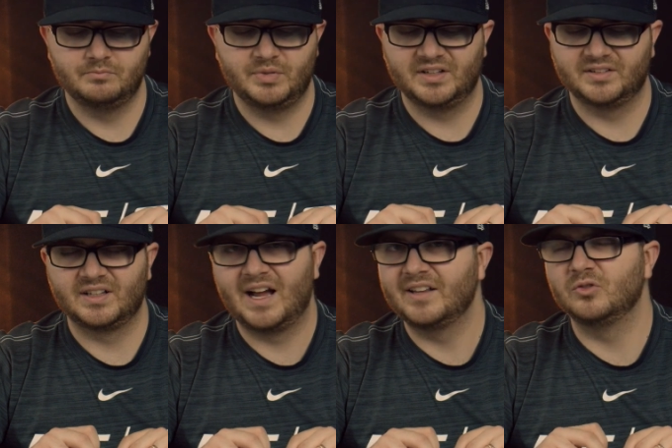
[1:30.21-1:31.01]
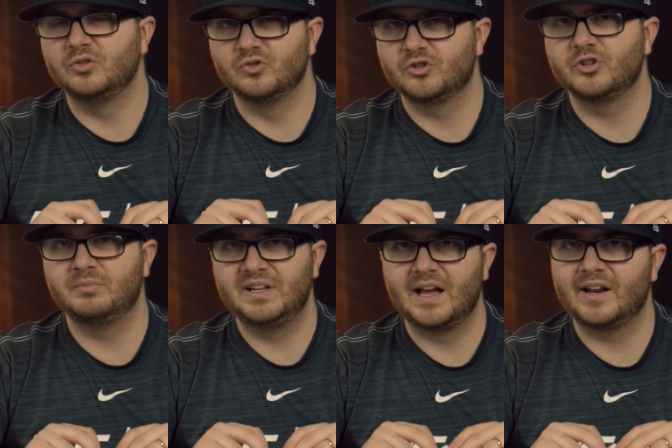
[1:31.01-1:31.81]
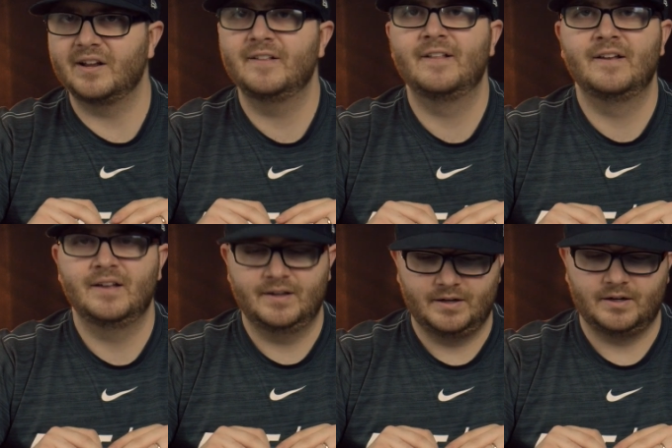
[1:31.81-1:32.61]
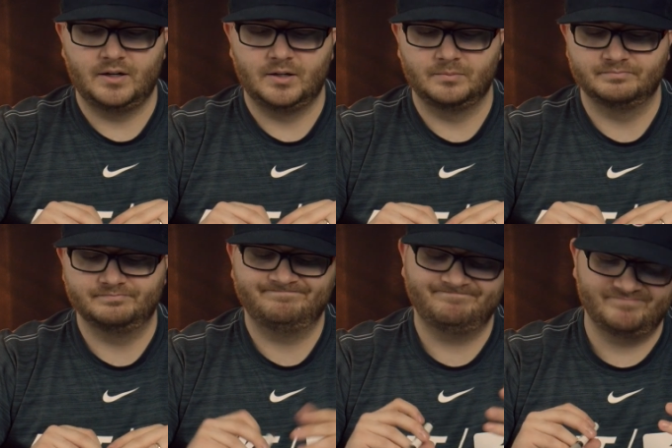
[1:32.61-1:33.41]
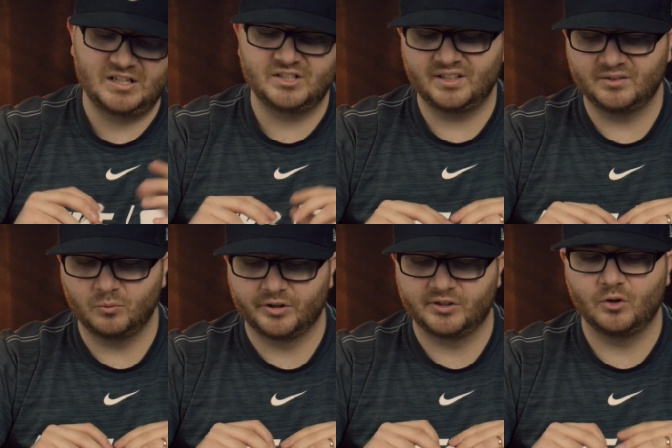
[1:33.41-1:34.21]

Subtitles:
because the guys who you should be getting, it just doesn't work.